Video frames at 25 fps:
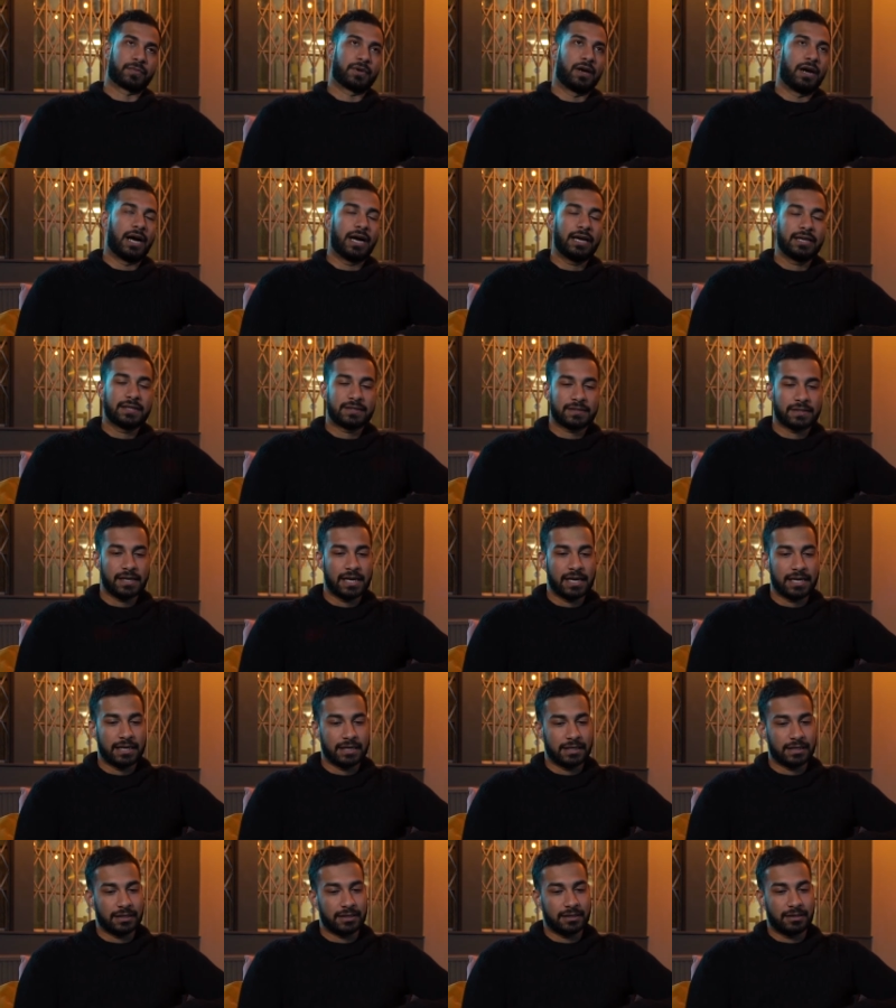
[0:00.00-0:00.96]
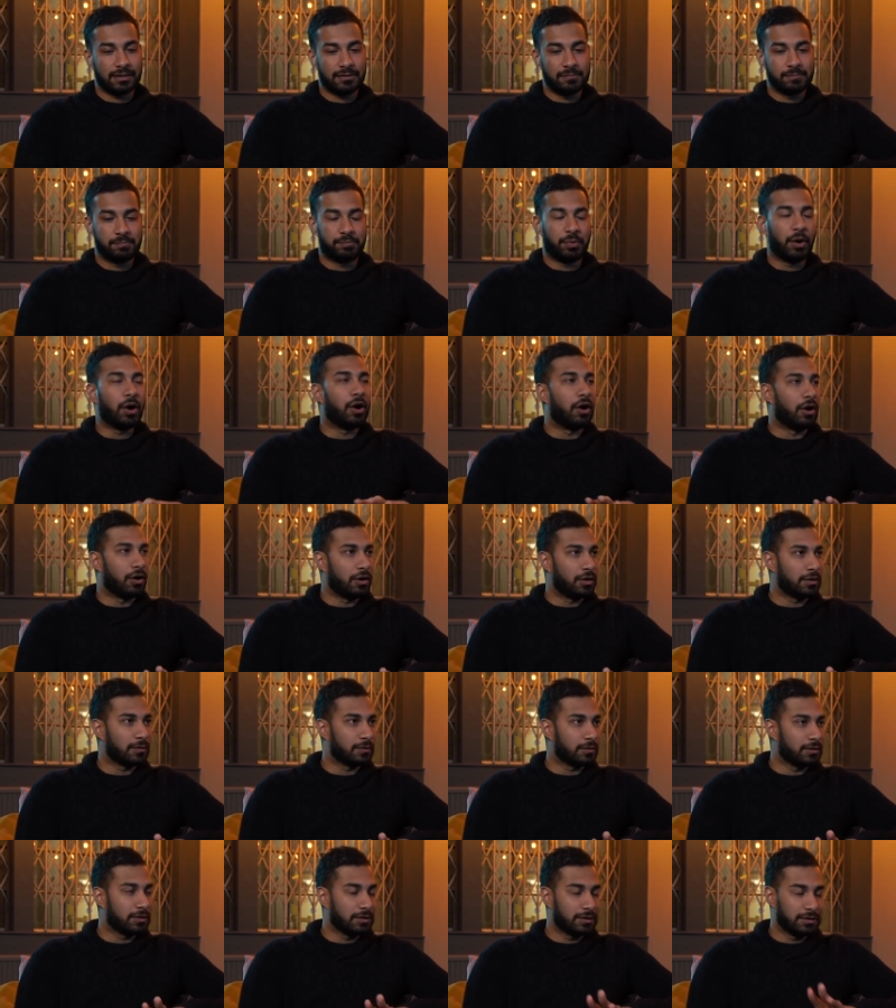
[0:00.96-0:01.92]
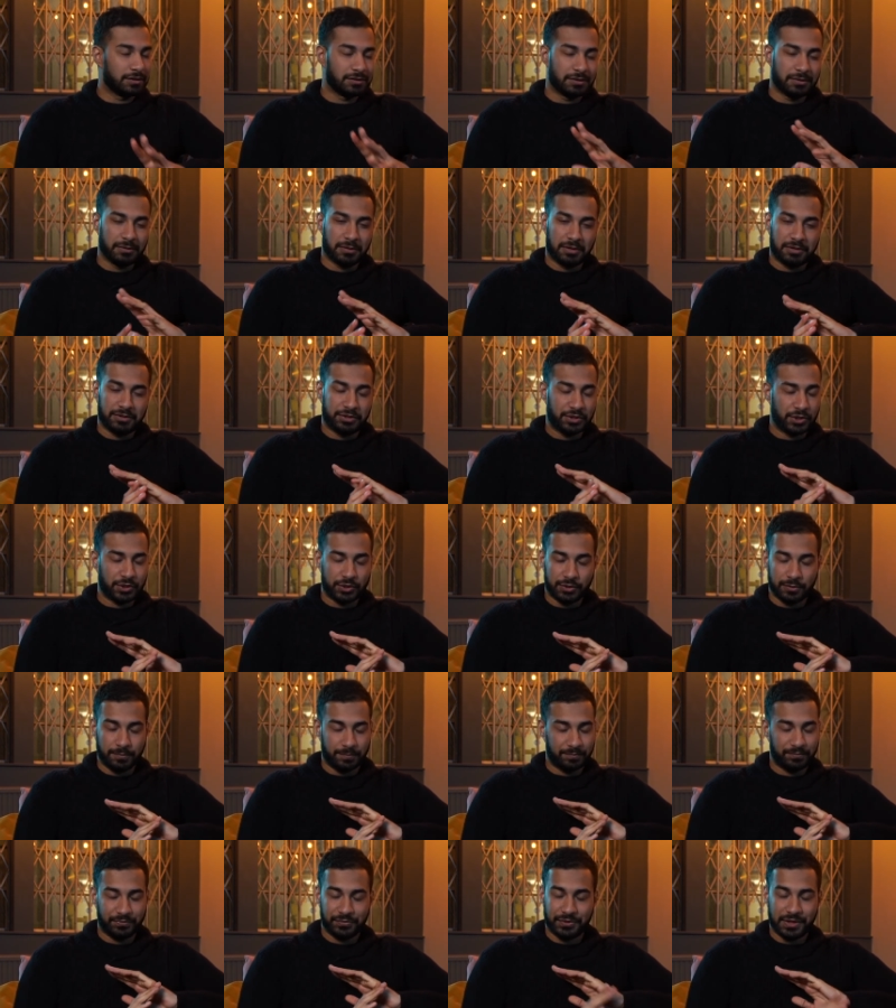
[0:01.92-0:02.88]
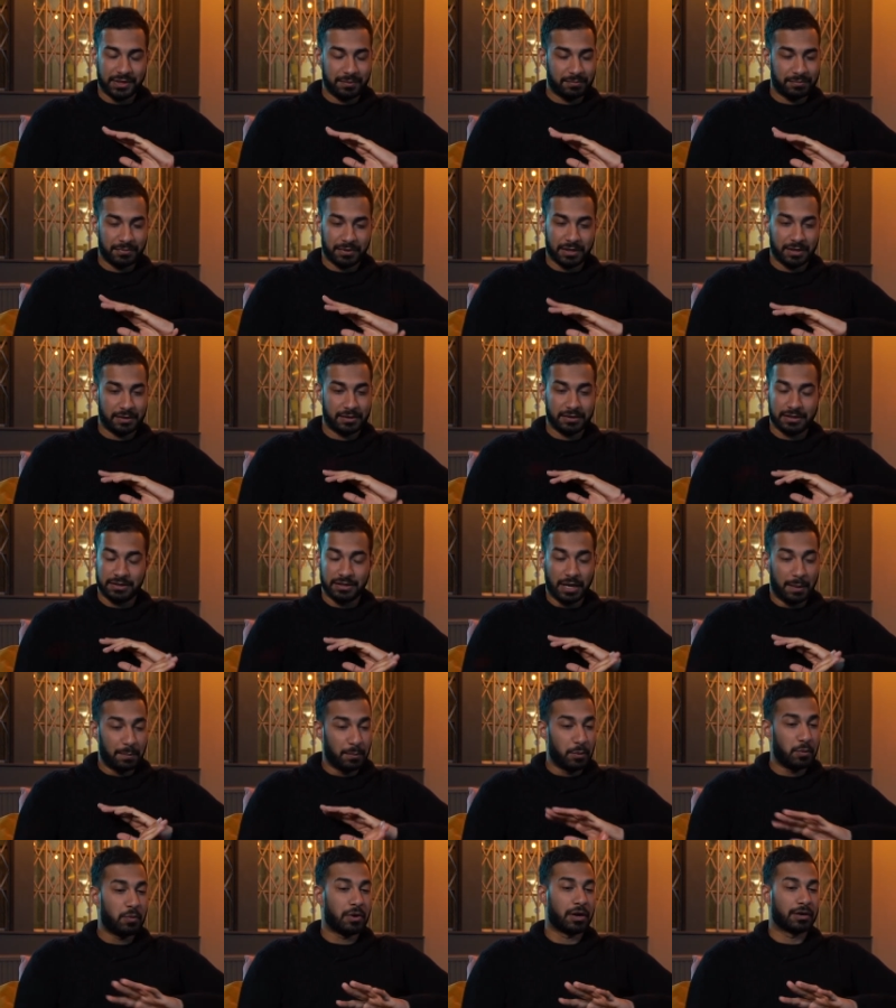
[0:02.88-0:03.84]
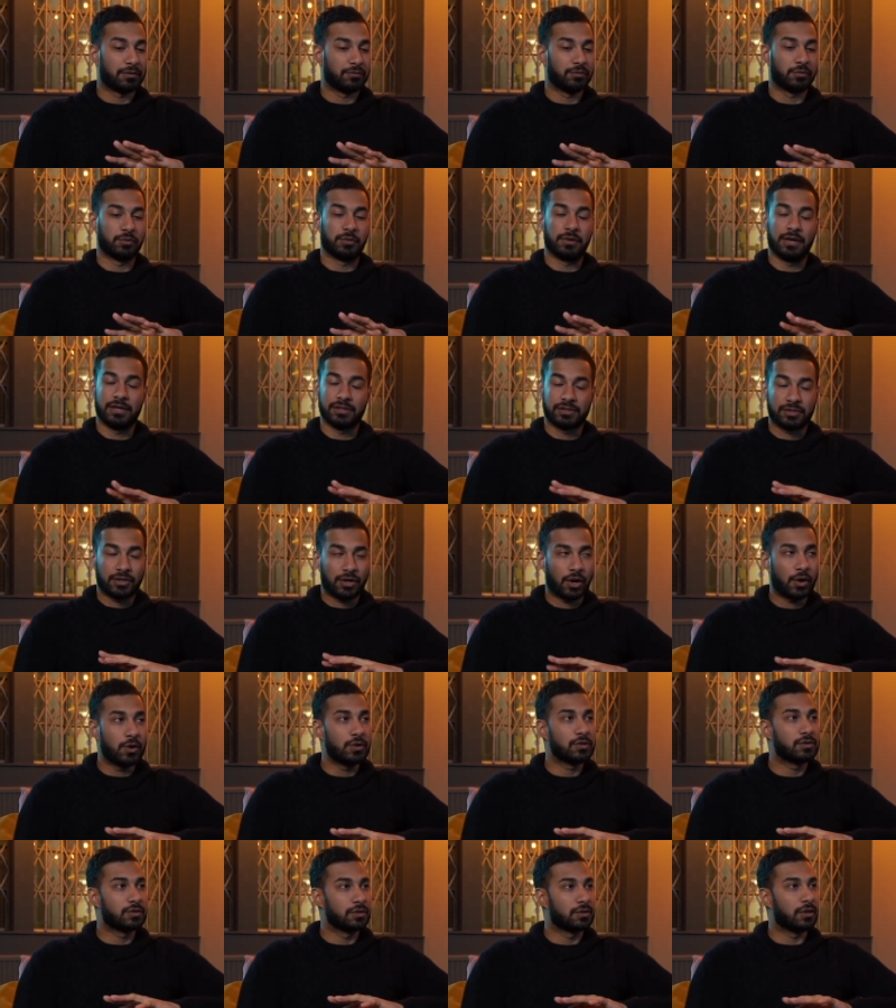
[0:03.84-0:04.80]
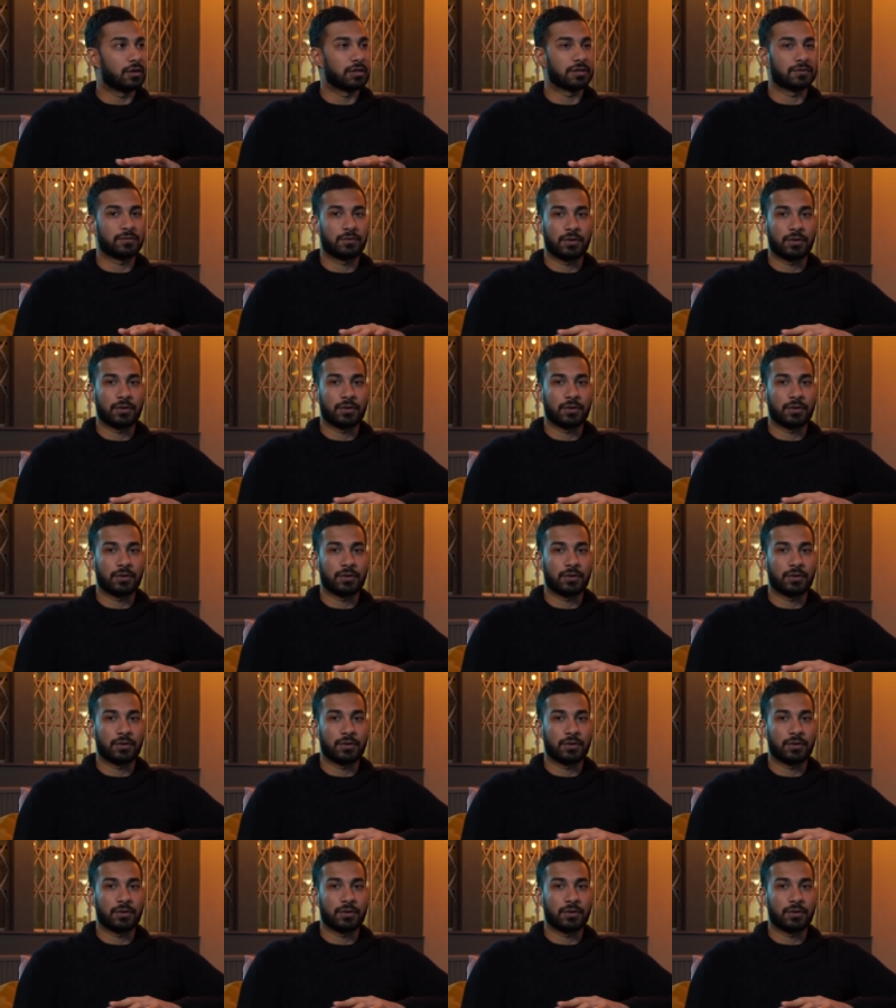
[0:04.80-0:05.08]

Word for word: I say bar, just the number one rule, as close to dance